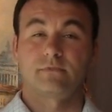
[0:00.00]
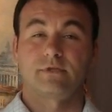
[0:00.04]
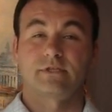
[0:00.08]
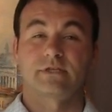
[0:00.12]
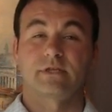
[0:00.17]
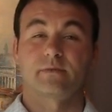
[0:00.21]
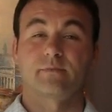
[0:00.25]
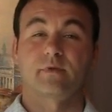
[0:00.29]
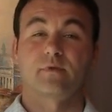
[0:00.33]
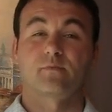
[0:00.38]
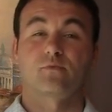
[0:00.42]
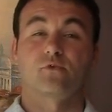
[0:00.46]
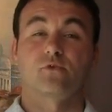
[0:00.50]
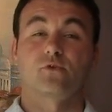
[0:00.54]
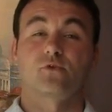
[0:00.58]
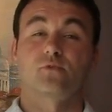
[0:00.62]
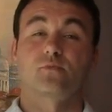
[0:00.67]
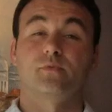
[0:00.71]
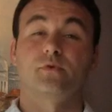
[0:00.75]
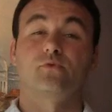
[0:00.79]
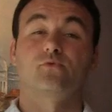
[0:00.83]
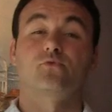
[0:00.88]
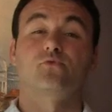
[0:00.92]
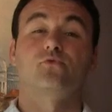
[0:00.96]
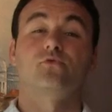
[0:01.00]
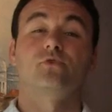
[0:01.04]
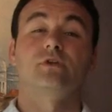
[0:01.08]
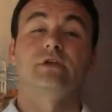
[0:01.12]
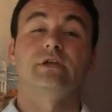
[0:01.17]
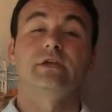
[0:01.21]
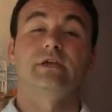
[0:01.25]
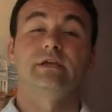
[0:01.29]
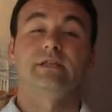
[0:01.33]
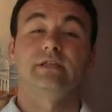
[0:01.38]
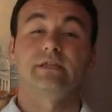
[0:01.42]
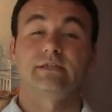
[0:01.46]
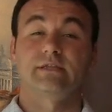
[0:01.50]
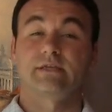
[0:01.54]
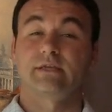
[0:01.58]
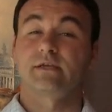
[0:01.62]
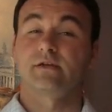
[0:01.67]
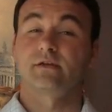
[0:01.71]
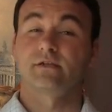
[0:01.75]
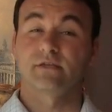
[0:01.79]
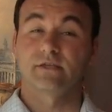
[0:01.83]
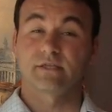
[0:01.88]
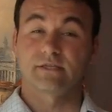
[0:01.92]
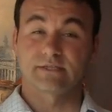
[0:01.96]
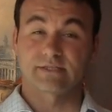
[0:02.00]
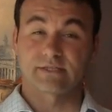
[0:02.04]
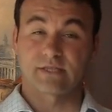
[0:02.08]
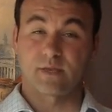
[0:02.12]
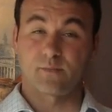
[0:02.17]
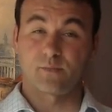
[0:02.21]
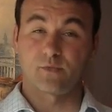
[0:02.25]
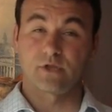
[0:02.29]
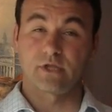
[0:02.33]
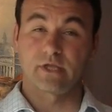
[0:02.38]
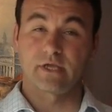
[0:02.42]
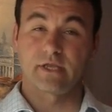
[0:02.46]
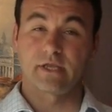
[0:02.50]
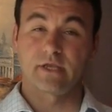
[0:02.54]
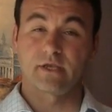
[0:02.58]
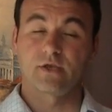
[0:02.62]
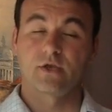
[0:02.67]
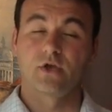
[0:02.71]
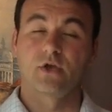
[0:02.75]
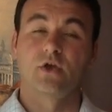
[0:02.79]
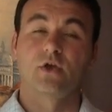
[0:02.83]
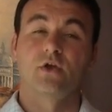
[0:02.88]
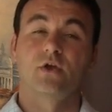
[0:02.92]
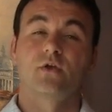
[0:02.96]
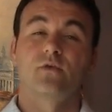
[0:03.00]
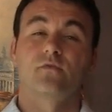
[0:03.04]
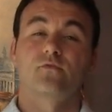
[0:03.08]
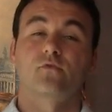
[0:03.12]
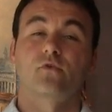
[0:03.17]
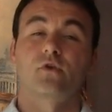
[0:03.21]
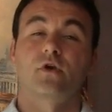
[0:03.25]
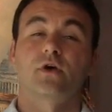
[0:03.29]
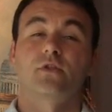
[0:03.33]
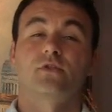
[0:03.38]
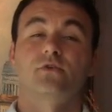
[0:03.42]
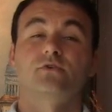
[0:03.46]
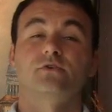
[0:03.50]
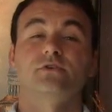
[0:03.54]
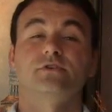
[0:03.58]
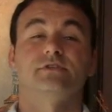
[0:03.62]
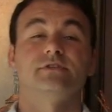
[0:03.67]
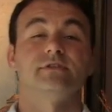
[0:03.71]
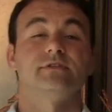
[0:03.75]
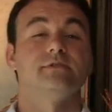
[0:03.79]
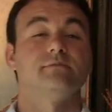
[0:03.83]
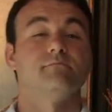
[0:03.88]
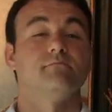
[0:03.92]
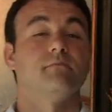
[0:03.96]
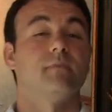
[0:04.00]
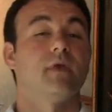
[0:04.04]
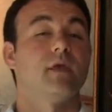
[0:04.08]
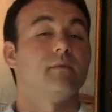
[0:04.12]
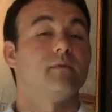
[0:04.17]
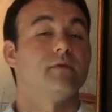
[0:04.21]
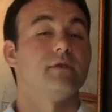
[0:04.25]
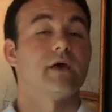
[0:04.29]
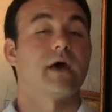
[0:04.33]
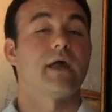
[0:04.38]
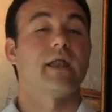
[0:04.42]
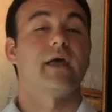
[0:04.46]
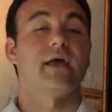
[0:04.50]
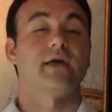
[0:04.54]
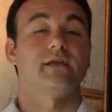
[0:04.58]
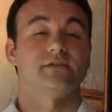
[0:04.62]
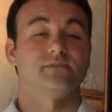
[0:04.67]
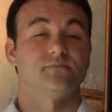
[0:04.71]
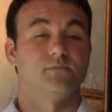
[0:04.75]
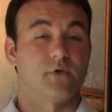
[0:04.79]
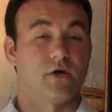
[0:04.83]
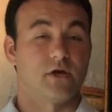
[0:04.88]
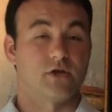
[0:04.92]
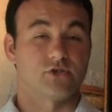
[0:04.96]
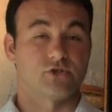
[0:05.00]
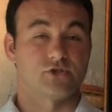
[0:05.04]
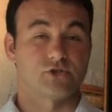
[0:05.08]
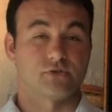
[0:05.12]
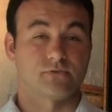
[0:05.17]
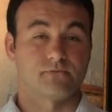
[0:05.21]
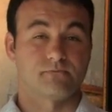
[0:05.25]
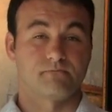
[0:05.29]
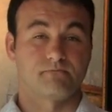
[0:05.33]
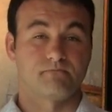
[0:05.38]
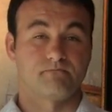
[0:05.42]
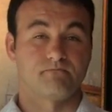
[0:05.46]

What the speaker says: Some people it'll be really tingly and stimulating. For others, maybe not as much.